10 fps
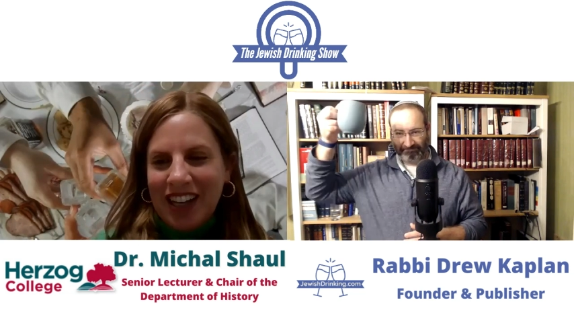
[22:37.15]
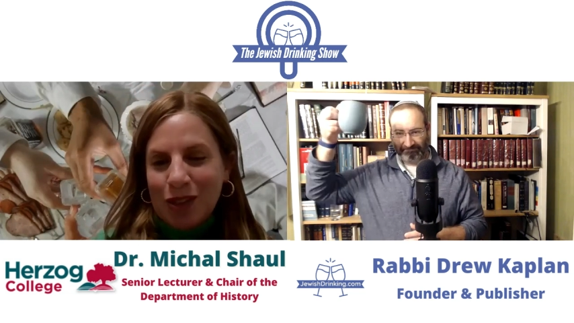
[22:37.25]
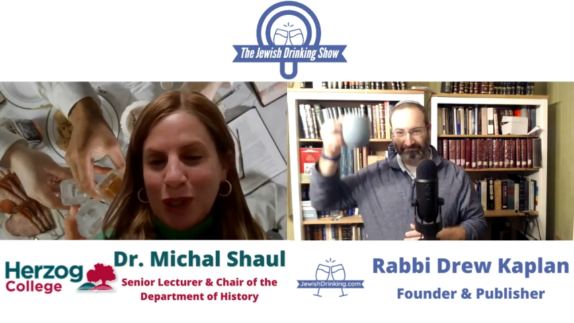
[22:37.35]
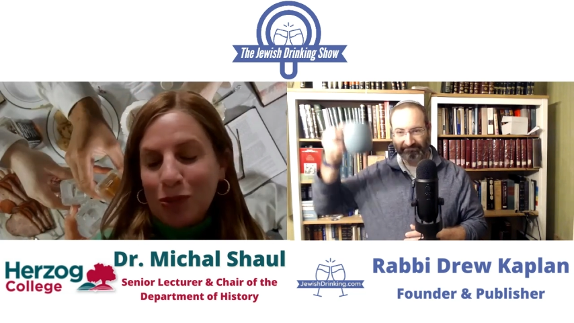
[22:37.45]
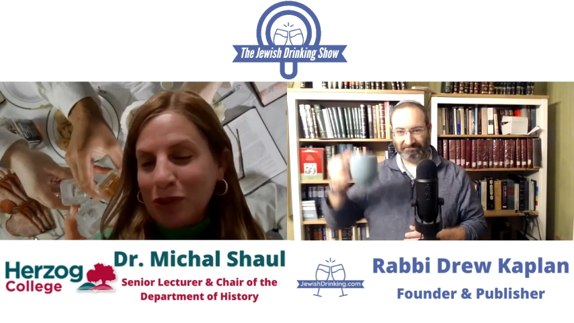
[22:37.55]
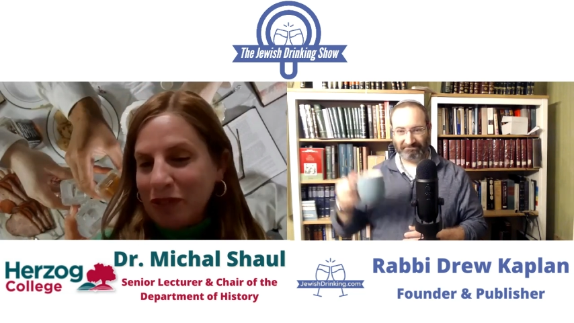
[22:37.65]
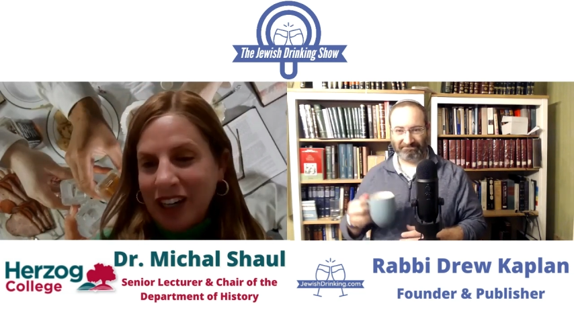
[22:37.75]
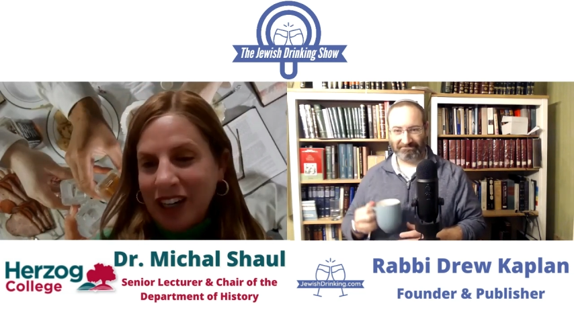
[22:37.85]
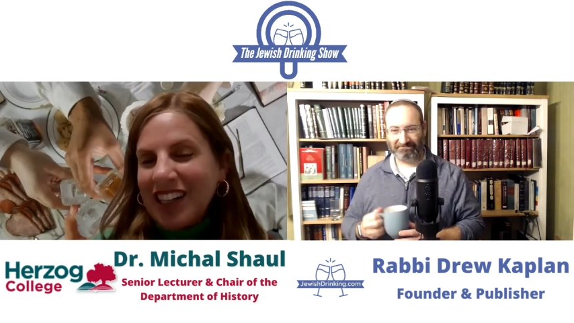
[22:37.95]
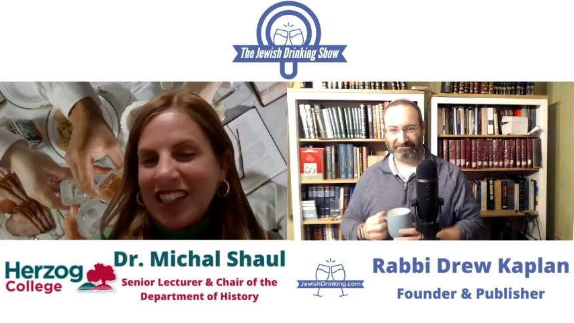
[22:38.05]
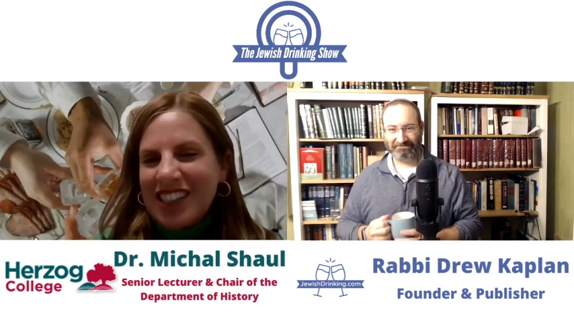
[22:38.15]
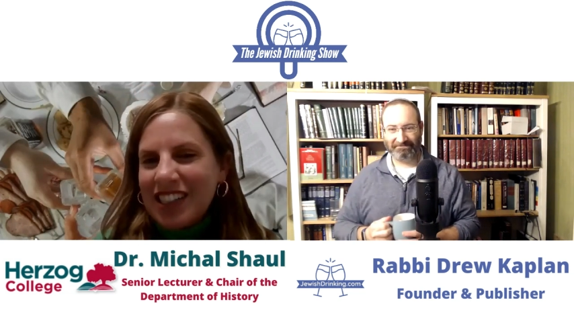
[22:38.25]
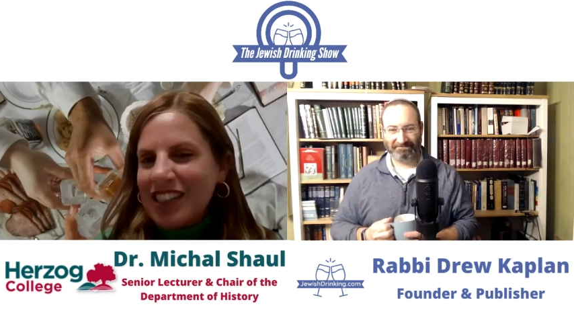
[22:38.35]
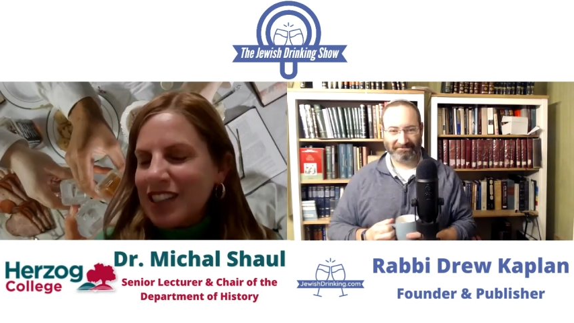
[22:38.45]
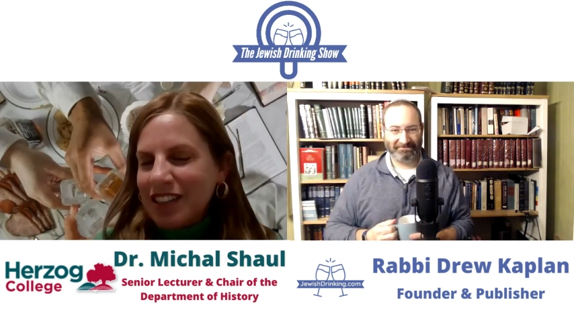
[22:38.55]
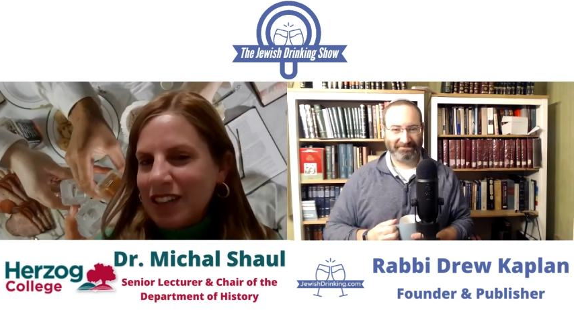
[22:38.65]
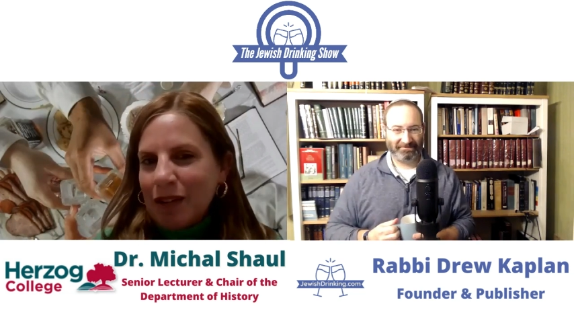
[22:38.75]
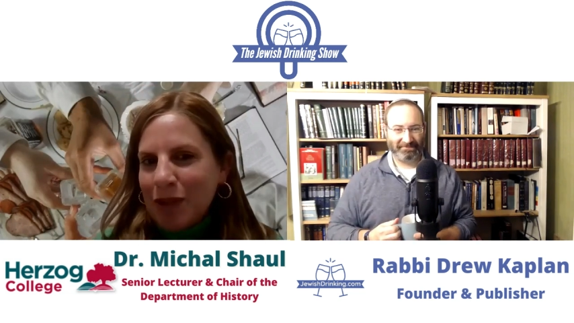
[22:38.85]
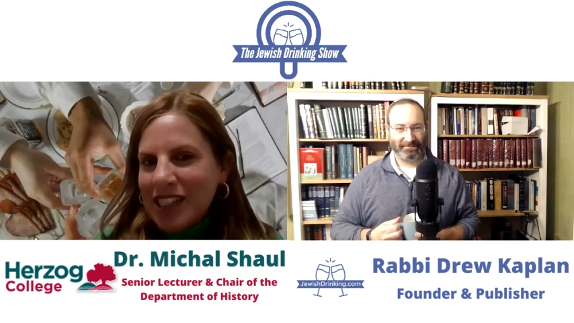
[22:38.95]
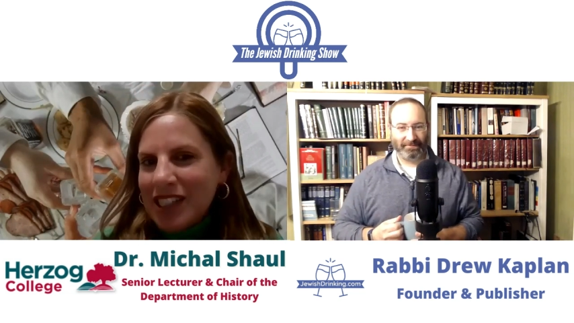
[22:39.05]
Speaker 1: That's what we drink. Like it's it's
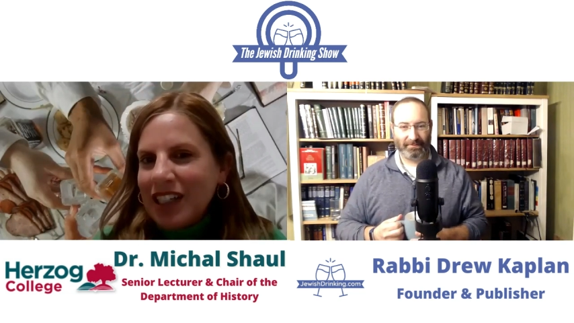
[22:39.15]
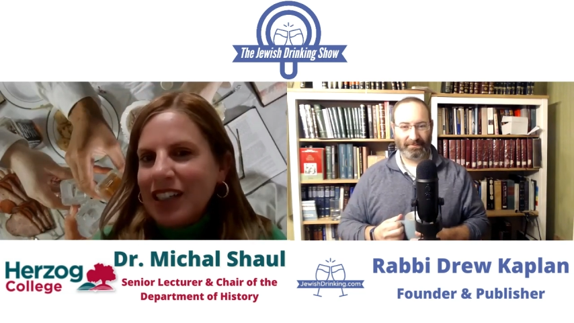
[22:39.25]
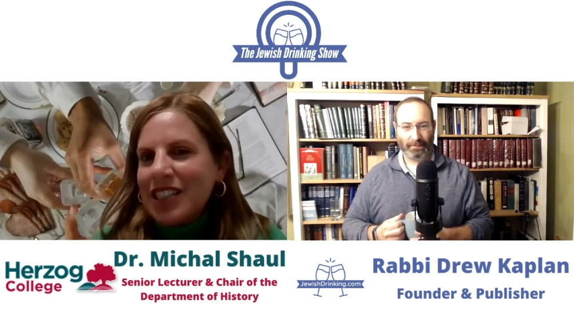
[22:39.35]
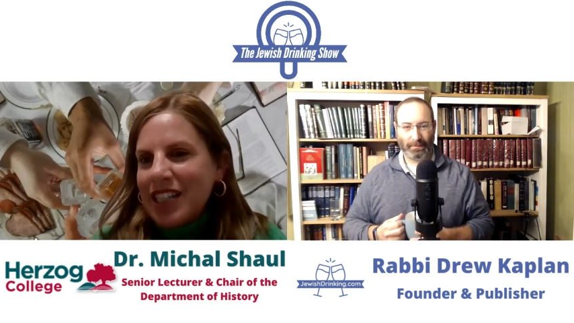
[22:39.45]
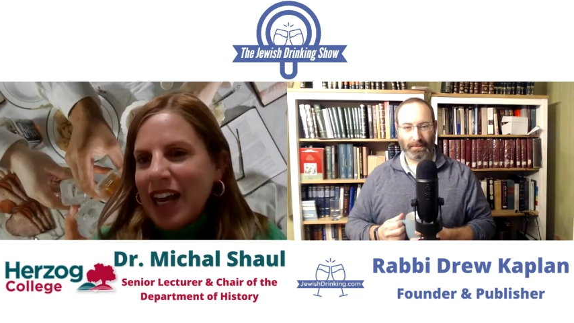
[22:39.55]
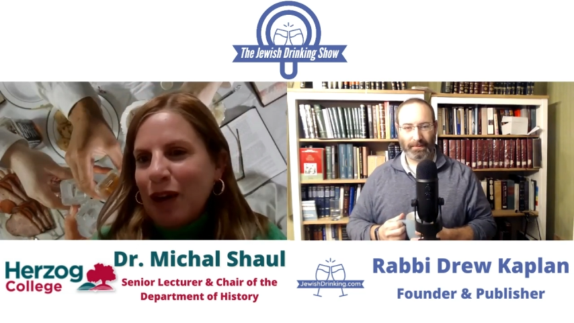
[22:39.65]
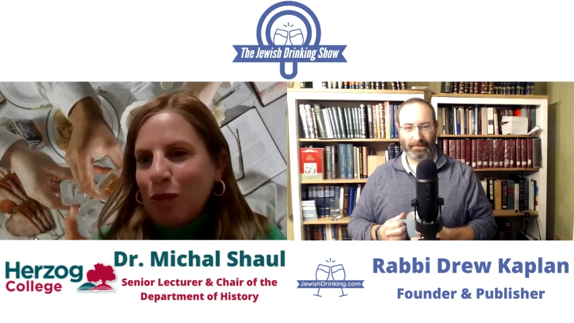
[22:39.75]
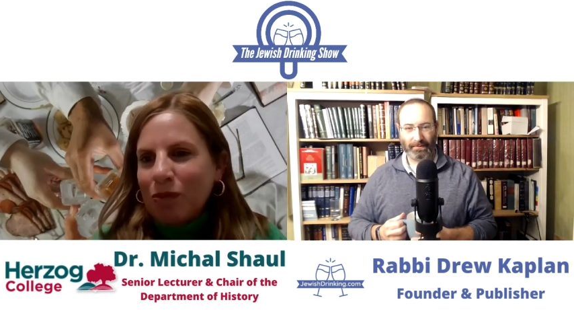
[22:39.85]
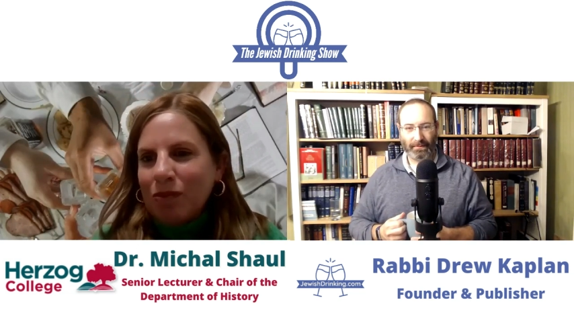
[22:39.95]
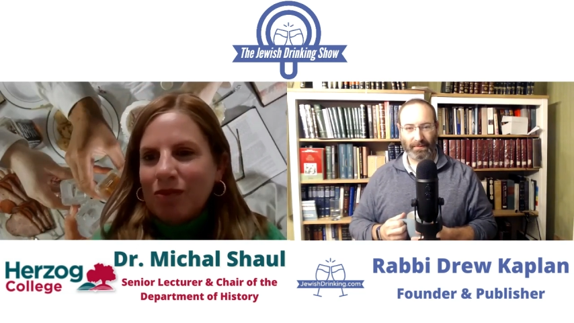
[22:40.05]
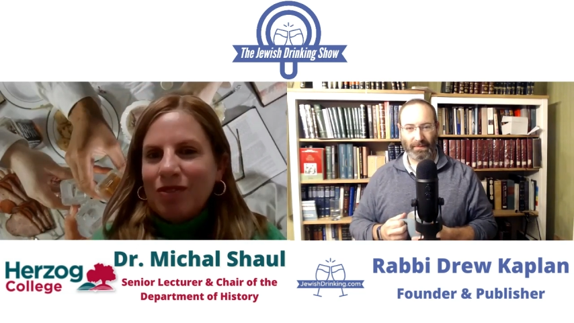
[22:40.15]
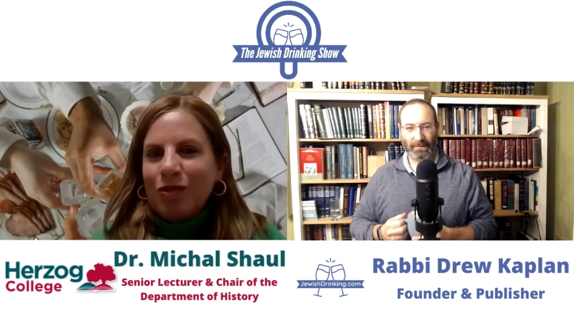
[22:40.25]
basically the same.